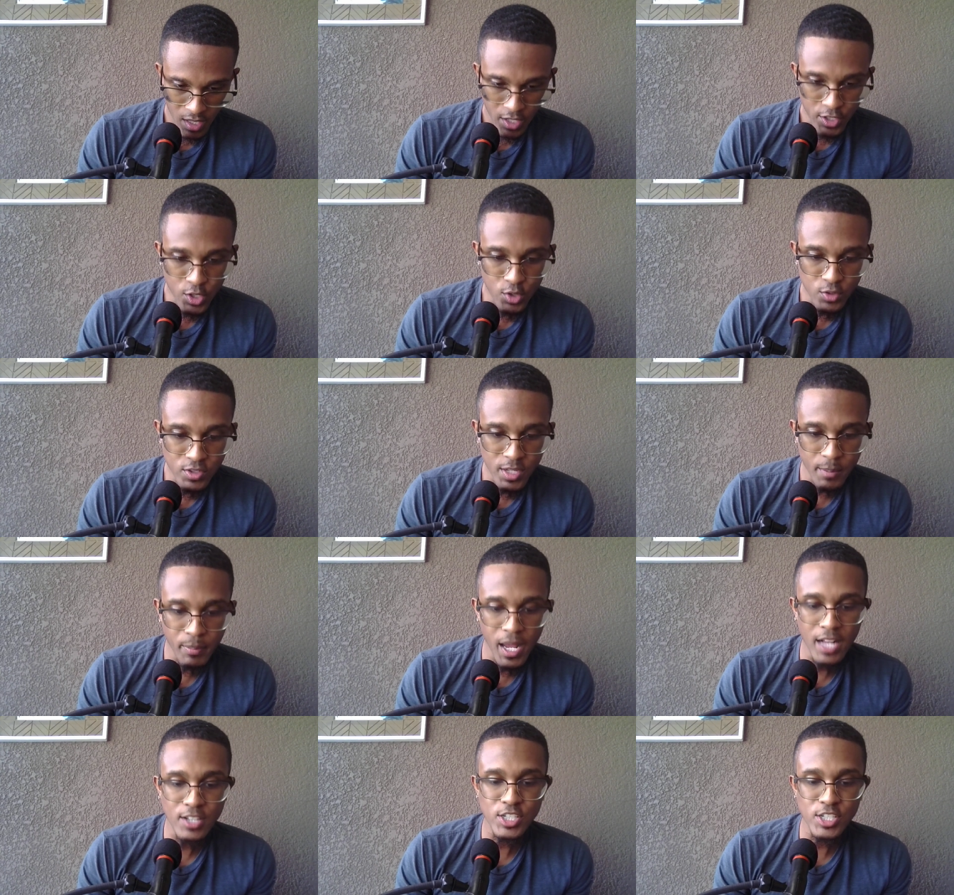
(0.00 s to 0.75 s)
Using
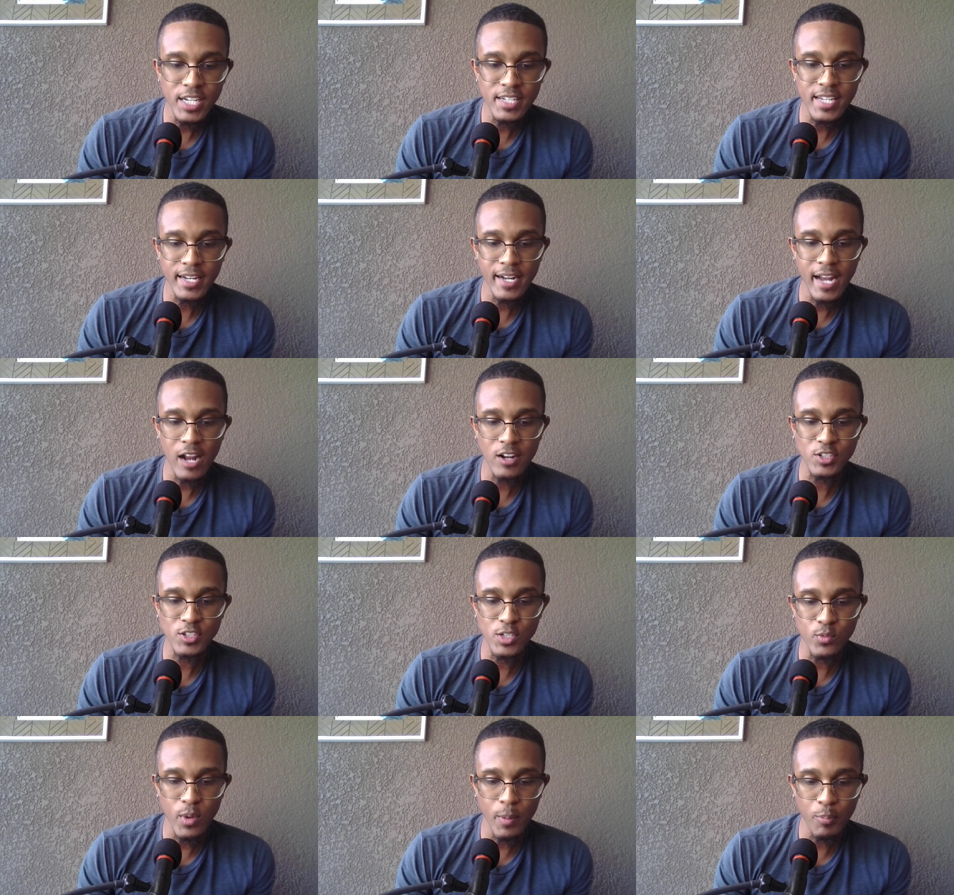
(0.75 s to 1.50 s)
blockchain
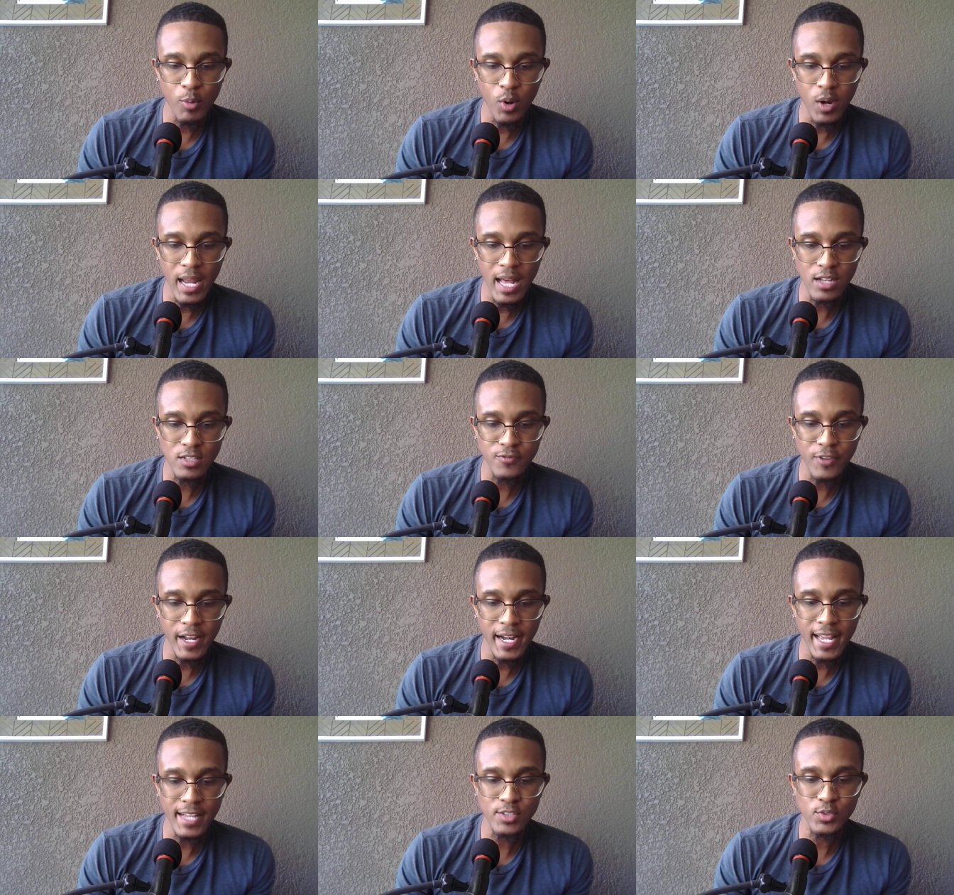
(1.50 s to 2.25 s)
technology, Ripple allows
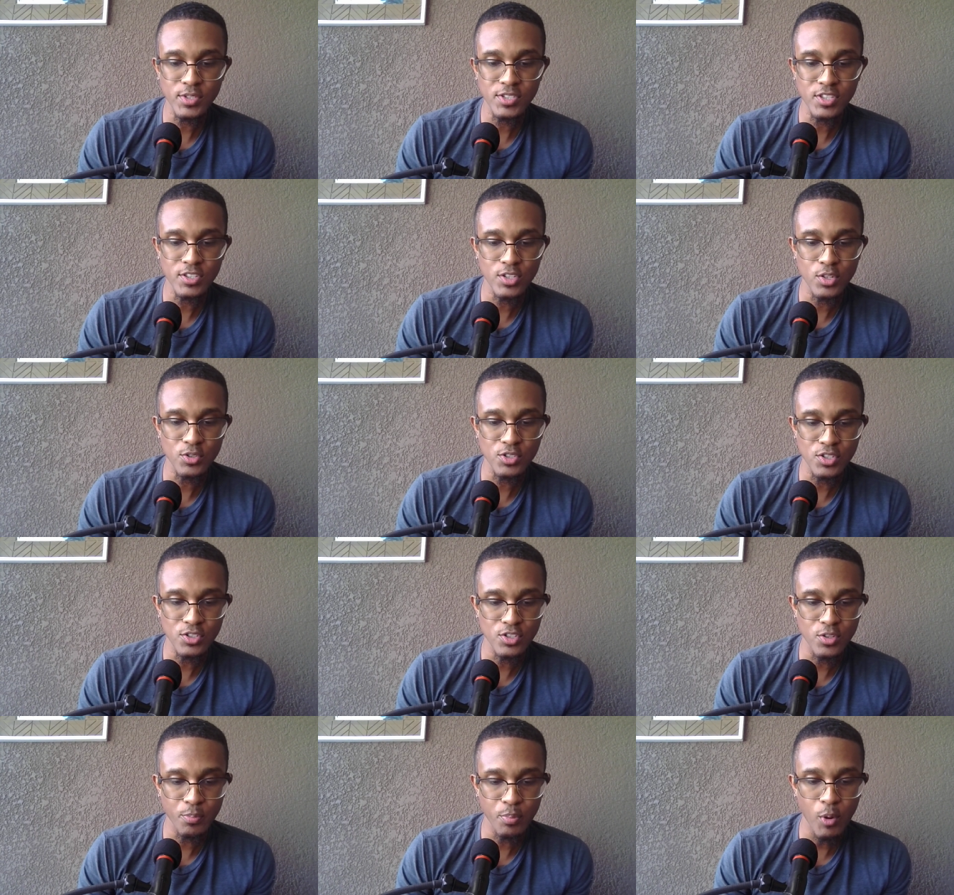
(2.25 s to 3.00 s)
financial
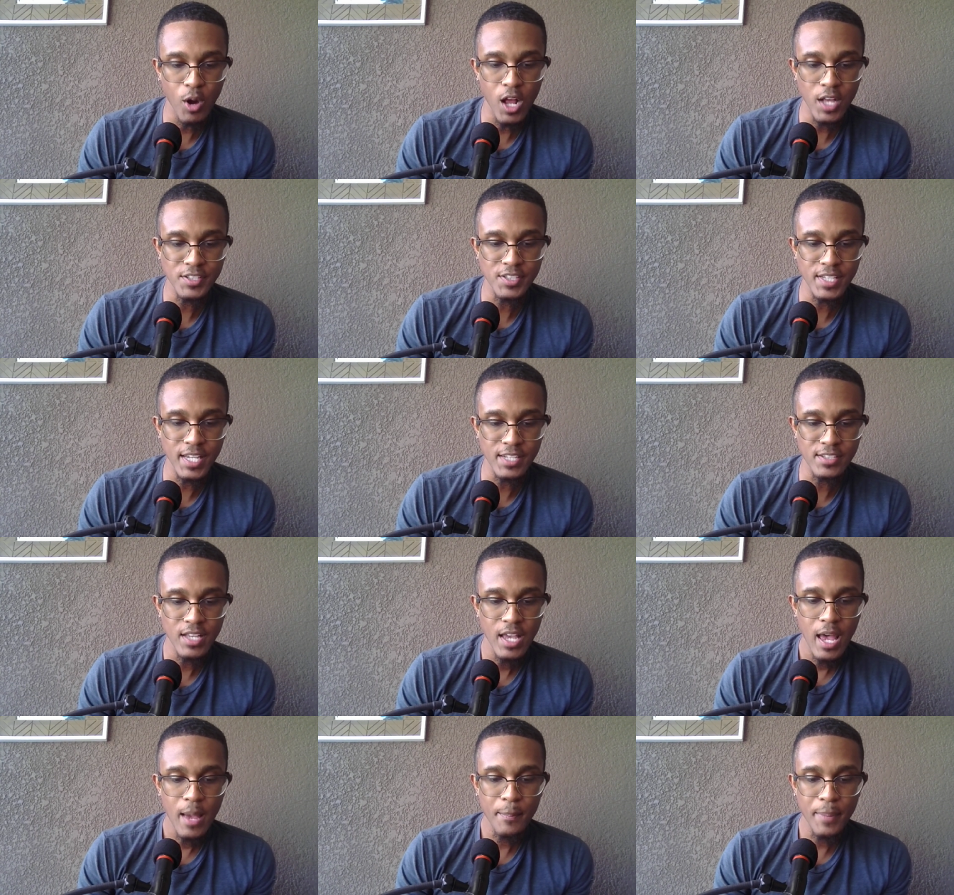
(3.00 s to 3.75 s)
institutions to
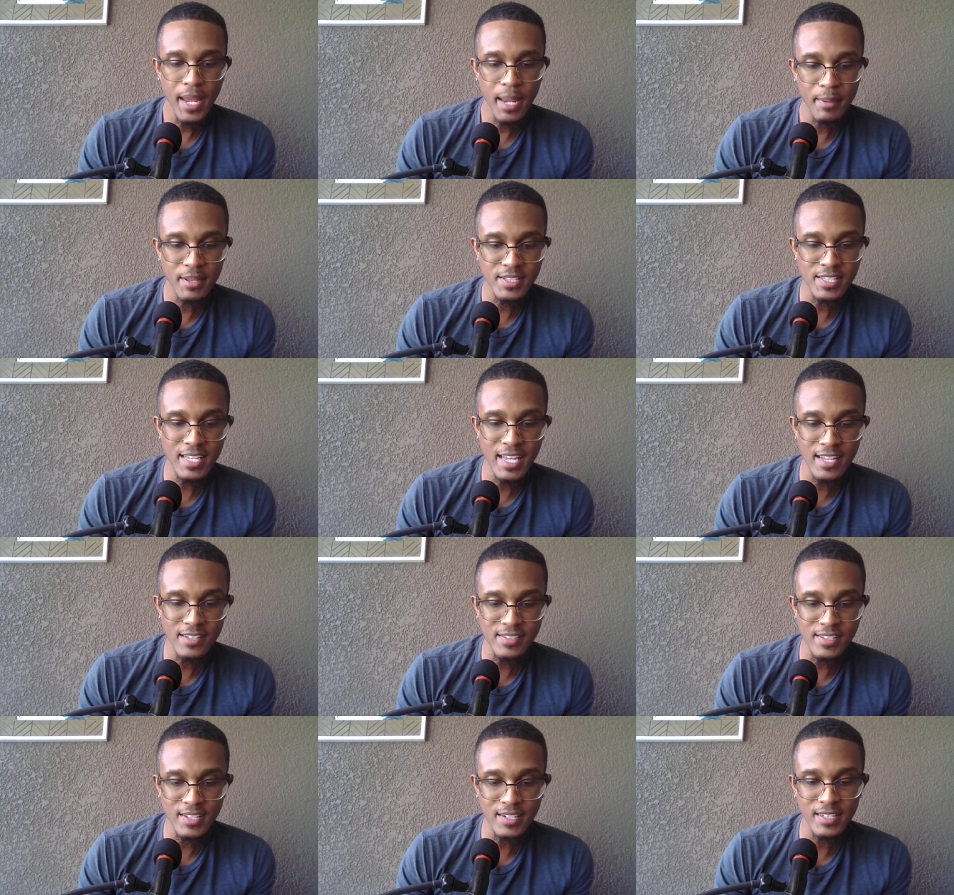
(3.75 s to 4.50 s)
process payments
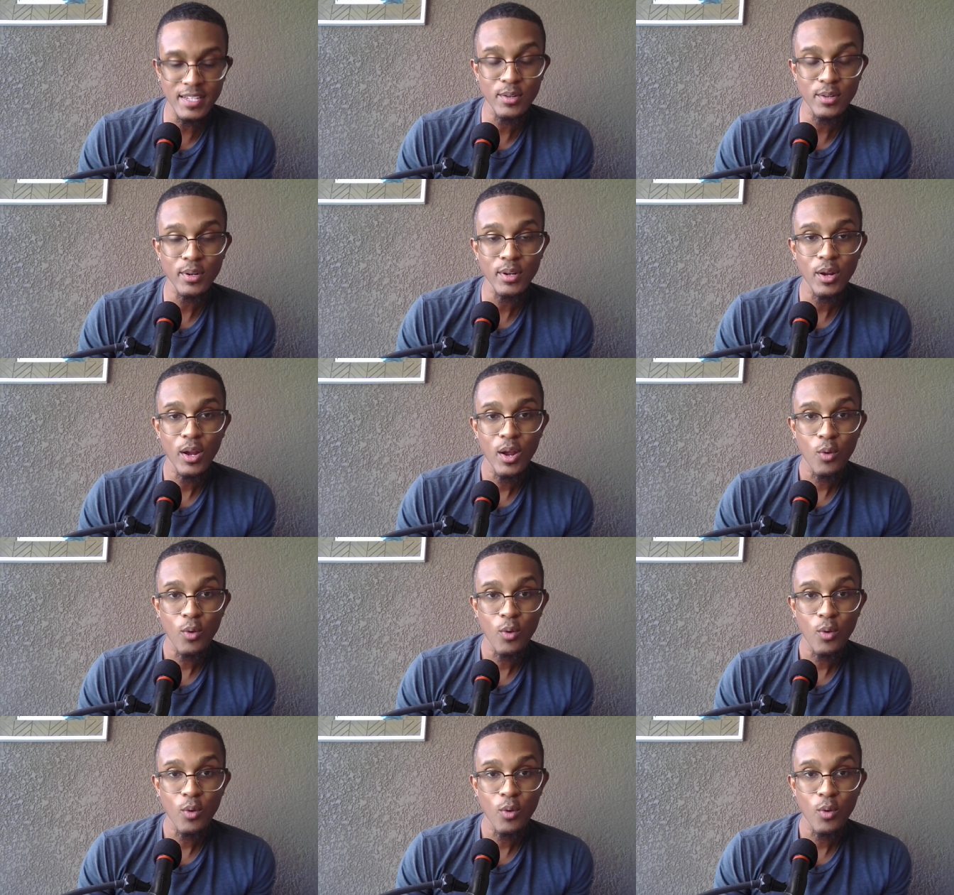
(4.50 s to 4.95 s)
instantly,